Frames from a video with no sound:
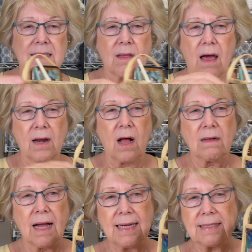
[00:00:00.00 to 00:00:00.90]
got all
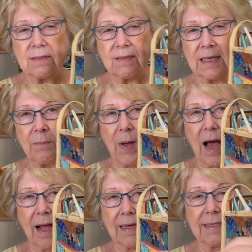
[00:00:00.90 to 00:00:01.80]
kinds of little
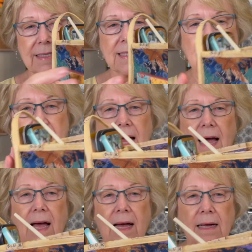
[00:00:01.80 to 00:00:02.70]
pockets.
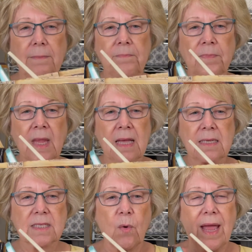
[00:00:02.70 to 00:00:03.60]

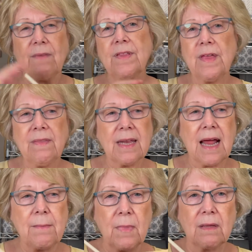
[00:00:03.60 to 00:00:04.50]
So everything that
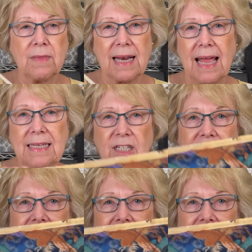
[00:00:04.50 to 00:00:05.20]
I just